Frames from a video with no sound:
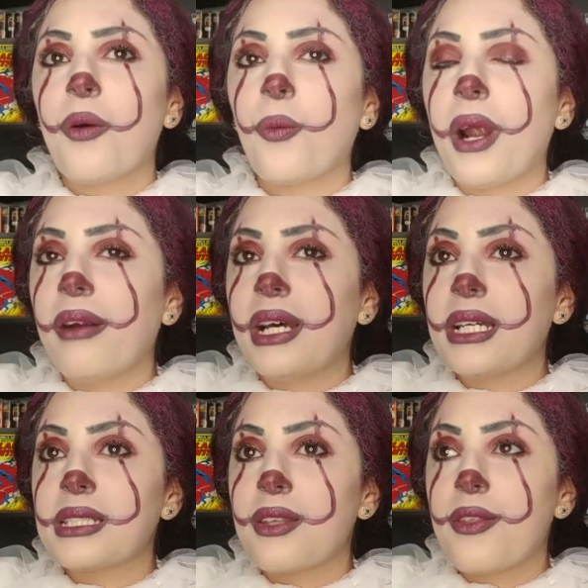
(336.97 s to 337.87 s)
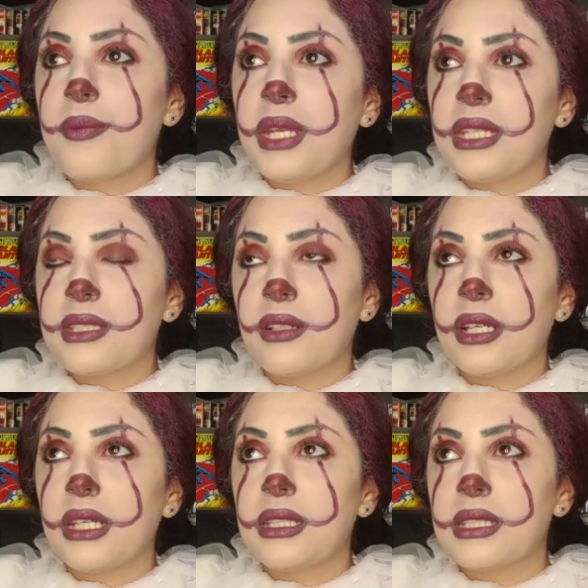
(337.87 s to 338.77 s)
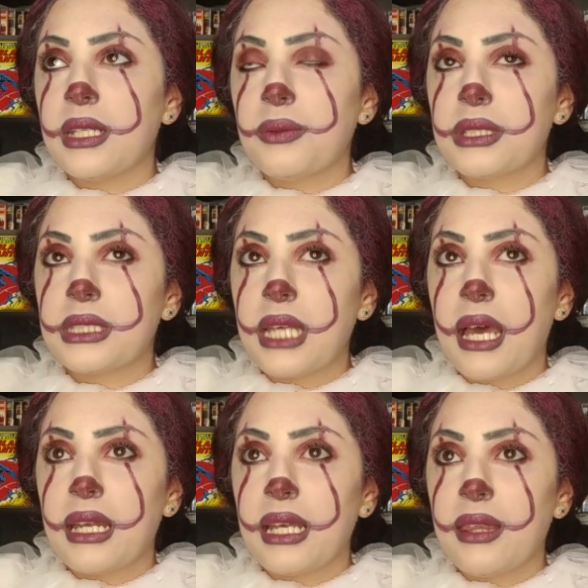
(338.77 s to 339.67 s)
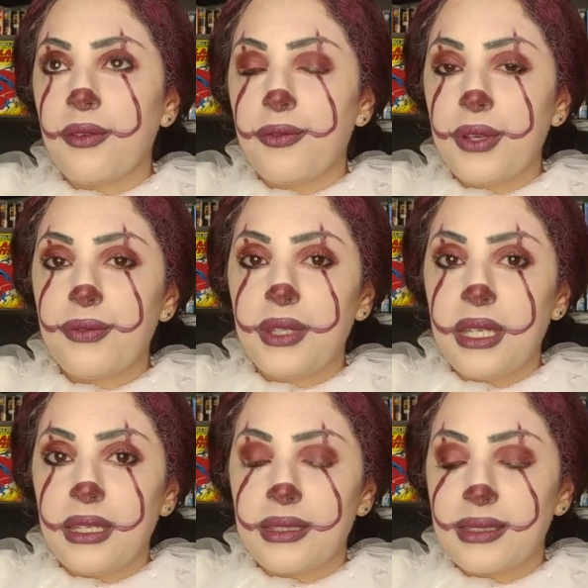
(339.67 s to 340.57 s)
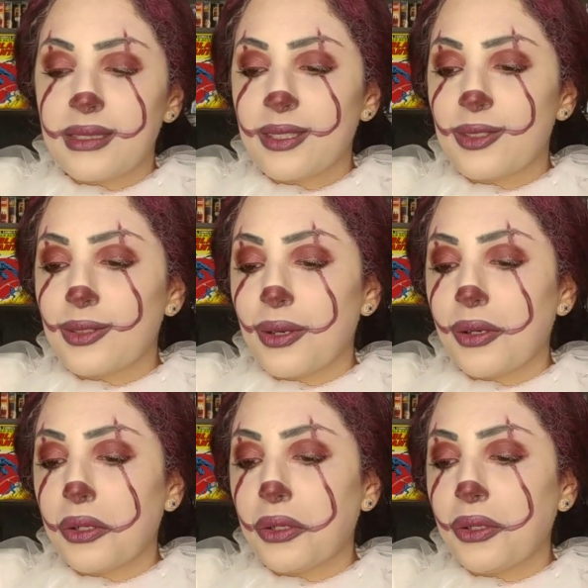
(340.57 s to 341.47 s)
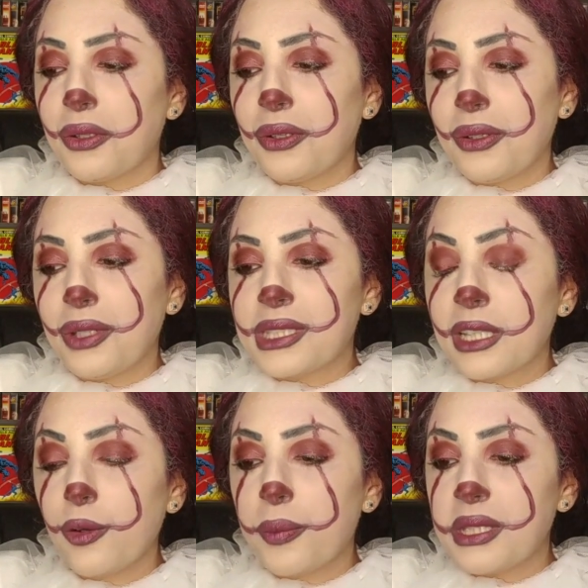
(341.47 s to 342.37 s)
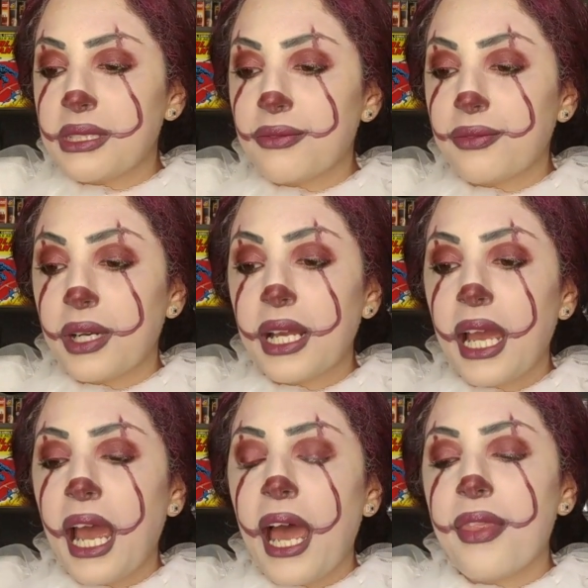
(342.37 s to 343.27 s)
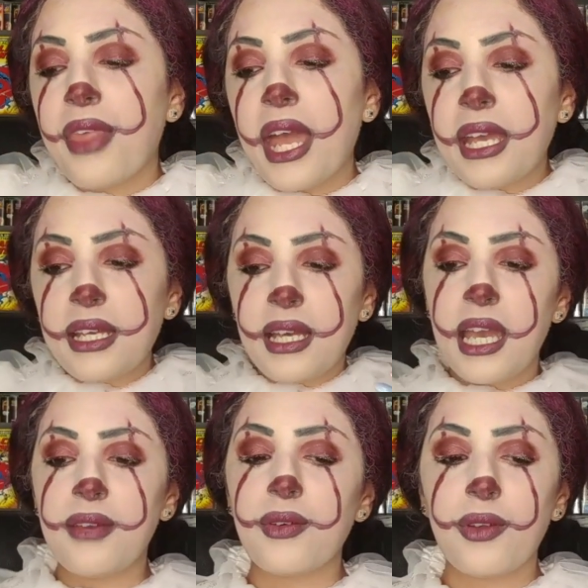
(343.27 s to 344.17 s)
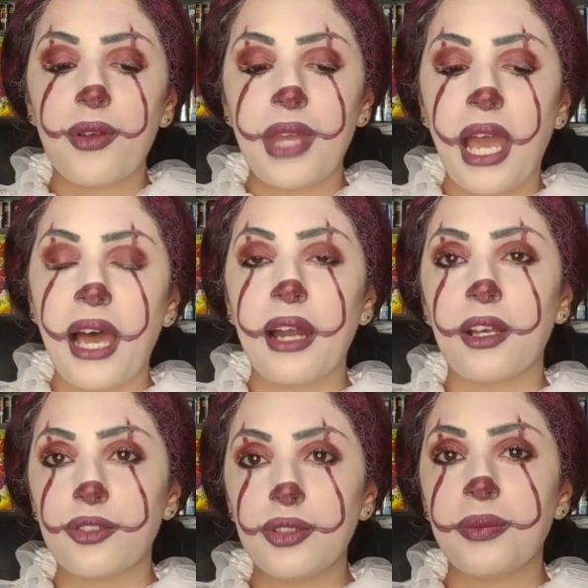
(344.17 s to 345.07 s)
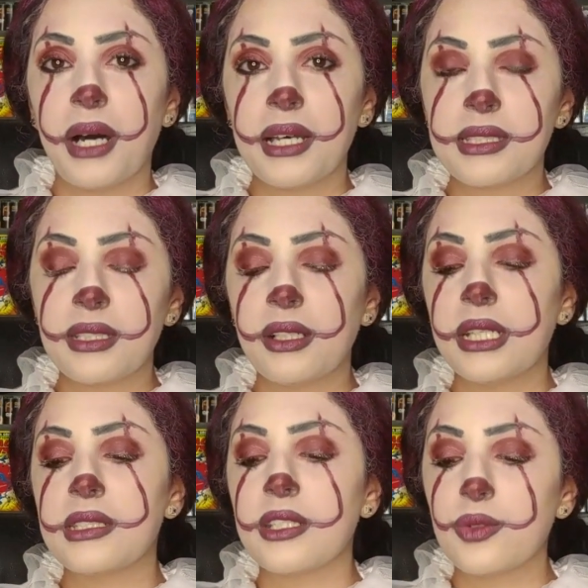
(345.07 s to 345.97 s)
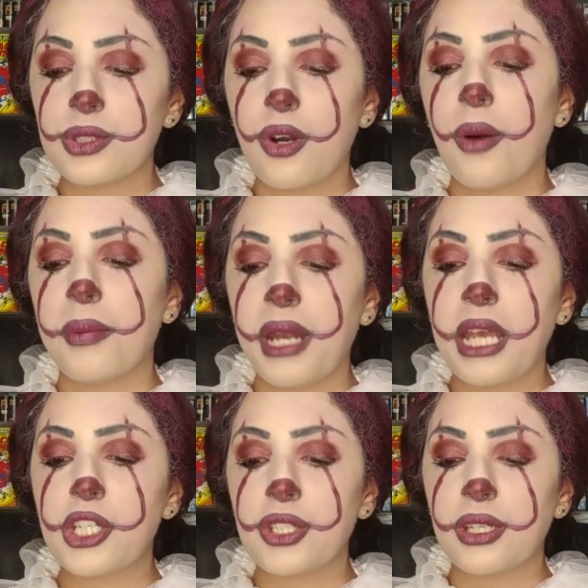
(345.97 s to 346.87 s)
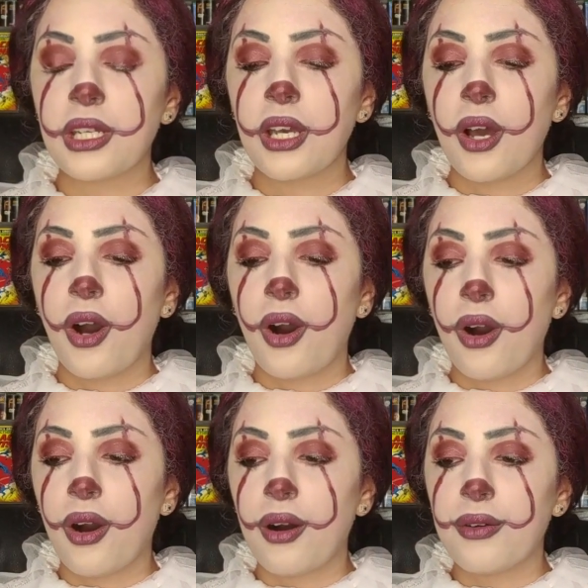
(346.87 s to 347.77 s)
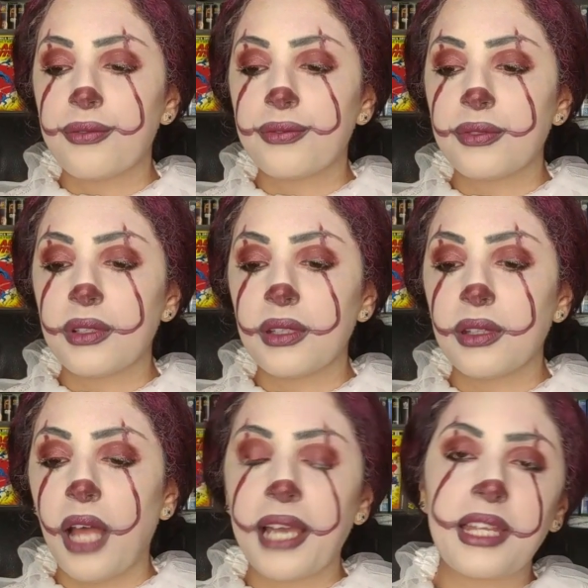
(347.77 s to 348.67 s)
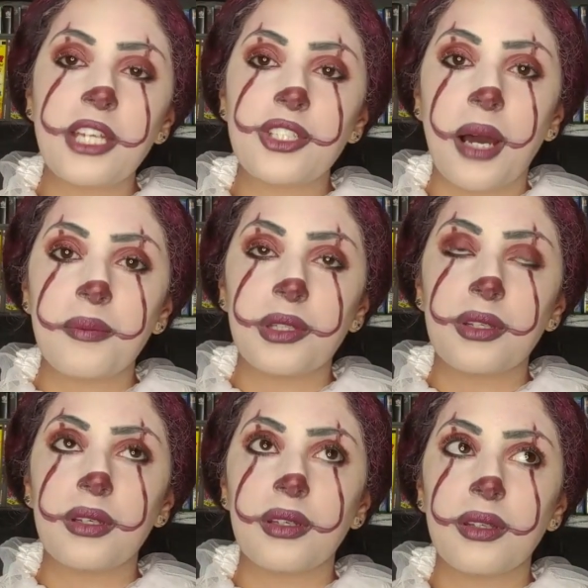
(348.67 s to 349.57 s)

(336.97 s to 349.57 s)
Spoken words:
Whereas the miniseries, it was set in the 50s, so it's a little bit different. And they, even though they had a two-part series, it was a combination of, like, they jumped